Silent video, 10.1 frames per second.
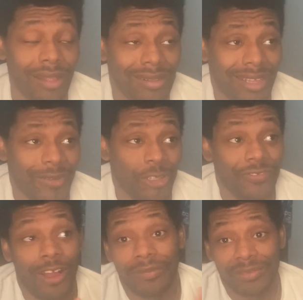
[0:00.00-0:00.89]
anyone's
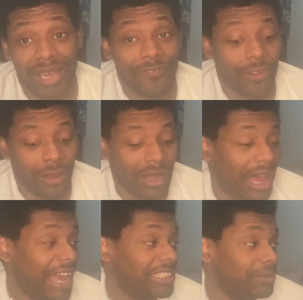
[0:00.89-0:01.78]
fault. It's my fault.
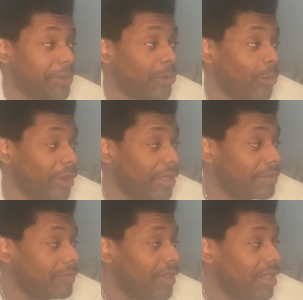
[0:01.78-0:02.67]
I should be doing
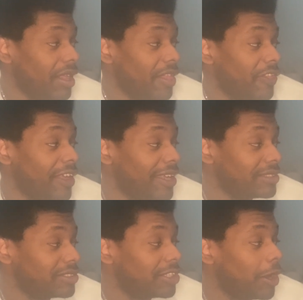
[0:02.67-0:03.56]

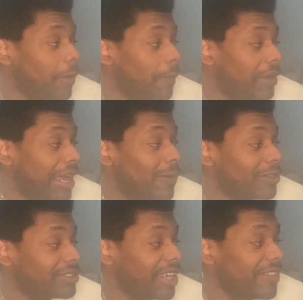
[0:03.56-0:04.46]
things, but I
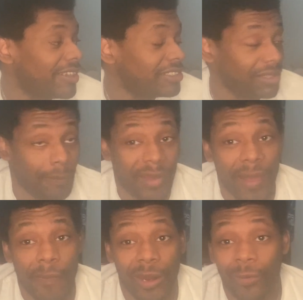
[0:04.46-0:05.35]
will say this:
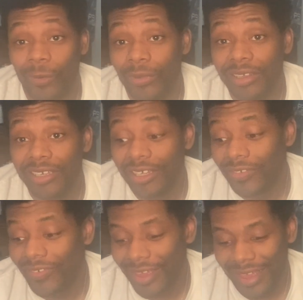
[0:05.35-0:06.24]
my medical
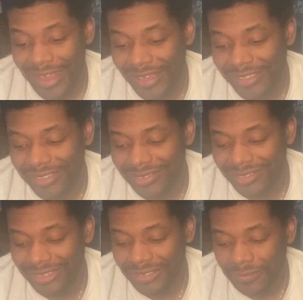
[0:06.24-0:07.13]
leave
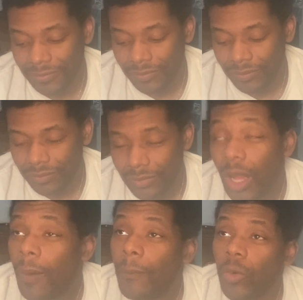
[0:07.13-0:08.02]
is
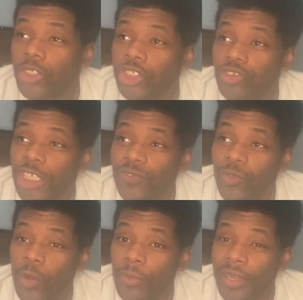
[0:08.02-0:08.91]
more
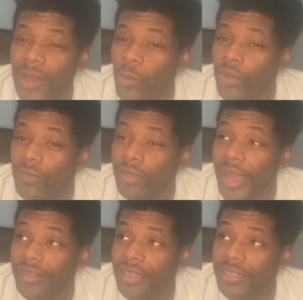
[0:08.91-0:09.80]
stressful than I would have
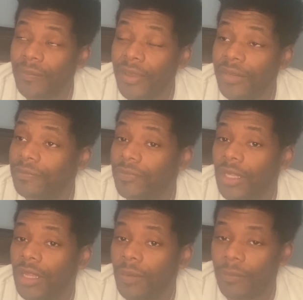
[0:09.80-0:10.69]
liked it to have been.
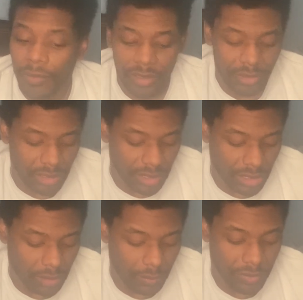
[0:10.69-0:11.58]
But you
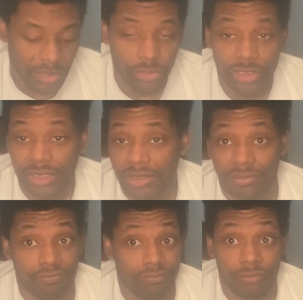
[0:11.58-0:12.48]
know,
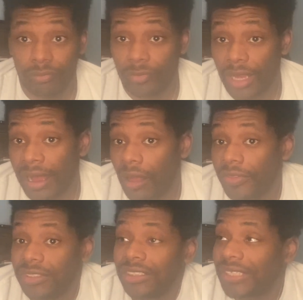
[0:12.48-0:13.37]

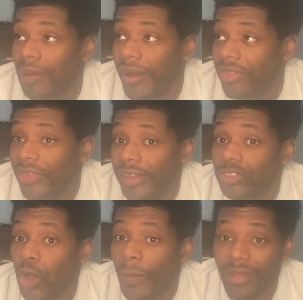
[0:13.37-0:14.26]
this is how my things
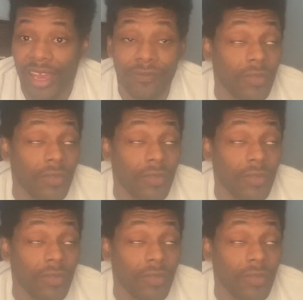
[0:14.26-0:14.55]
go in my life.